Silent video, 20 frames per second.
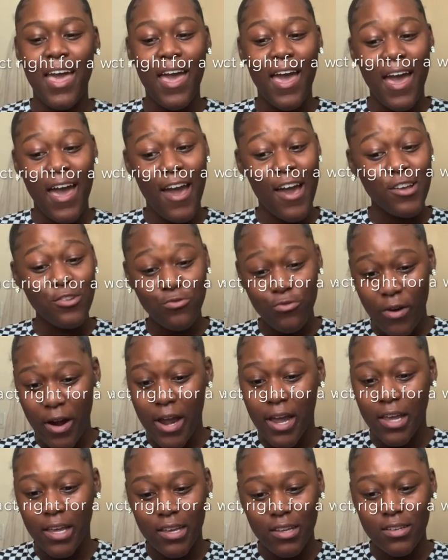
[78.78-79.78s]
act
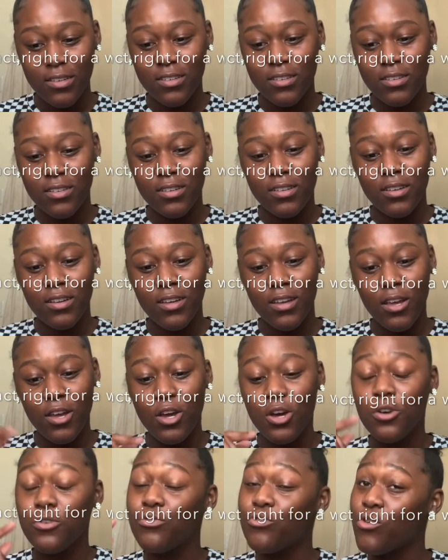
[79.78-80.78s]
right
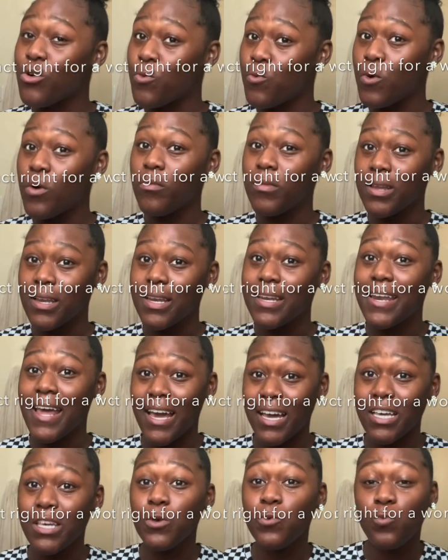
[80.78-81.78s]
for a woman that
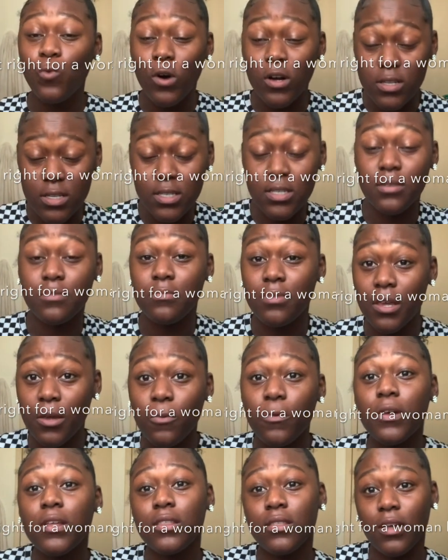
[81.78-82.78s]
he wants to be
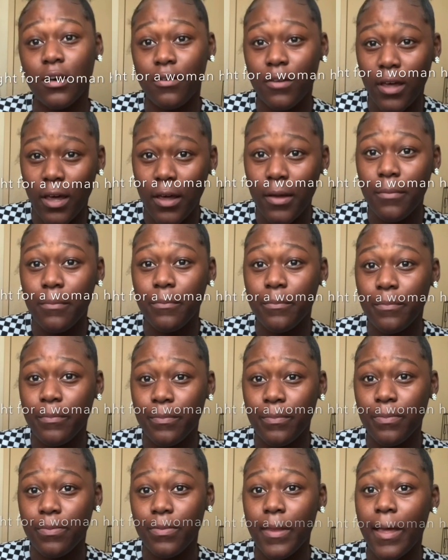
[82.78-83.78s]
with, okay?
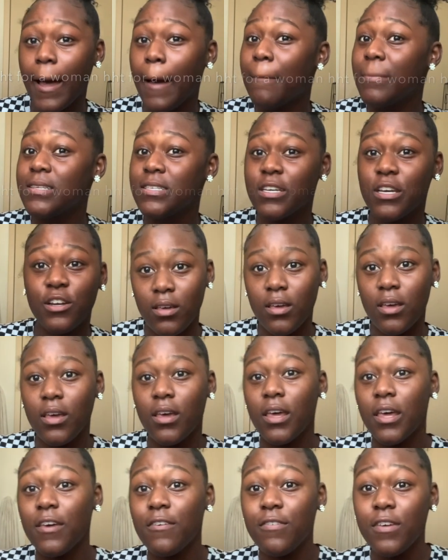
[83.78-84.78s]
I'm gonna tell you,
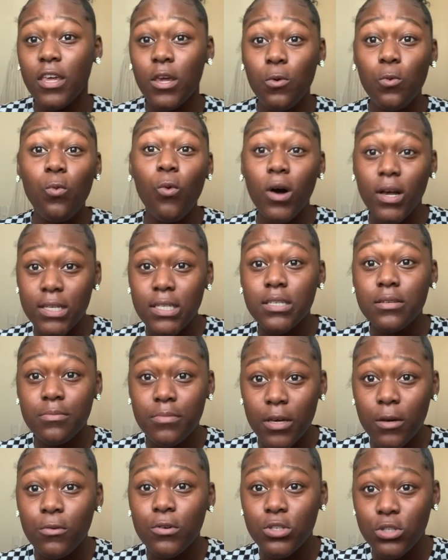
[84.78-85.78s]
if he wants to be
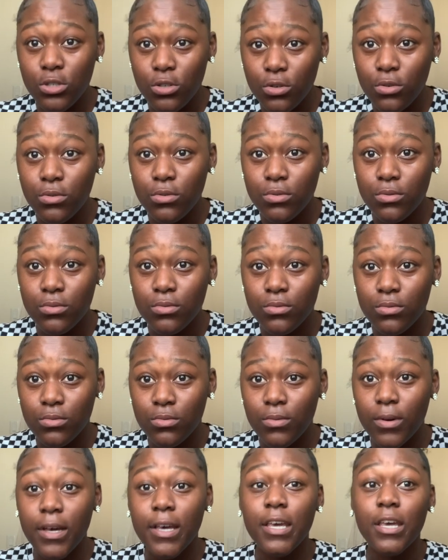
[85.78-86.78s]
with you,
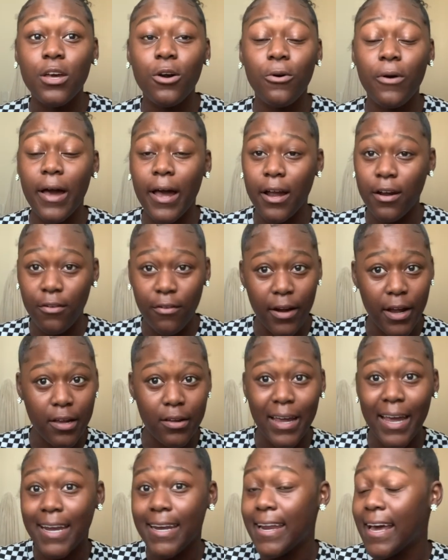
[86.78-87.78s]
he gonna act right,
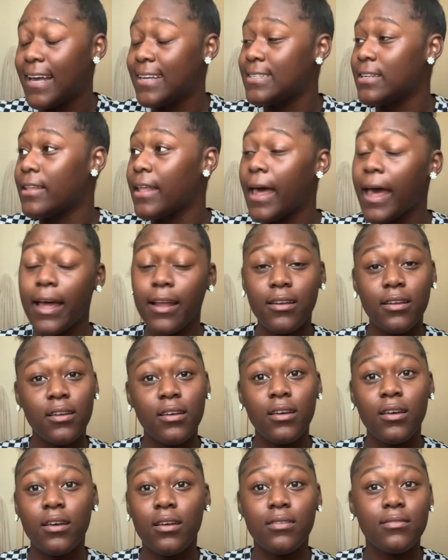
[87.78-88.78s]
and that's that.
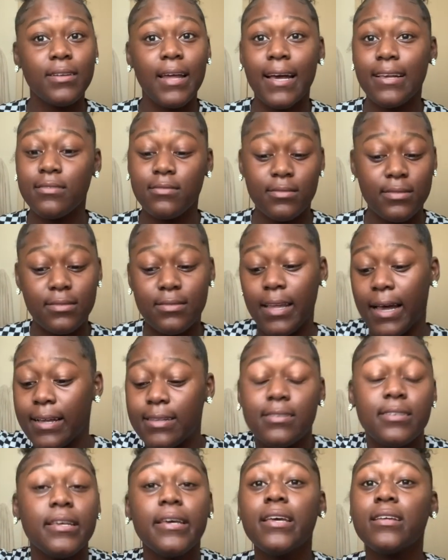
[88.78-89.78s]

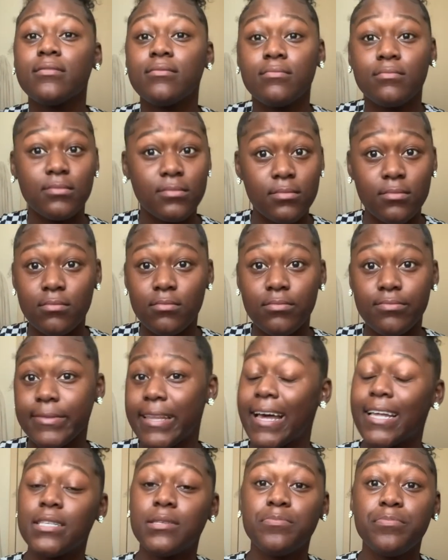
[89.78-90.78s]
That's it.
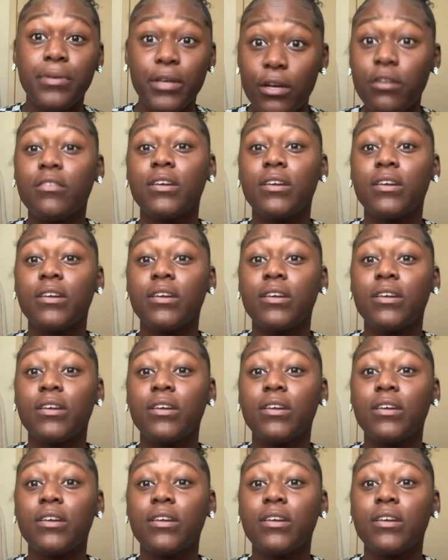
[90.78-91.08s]
That's period.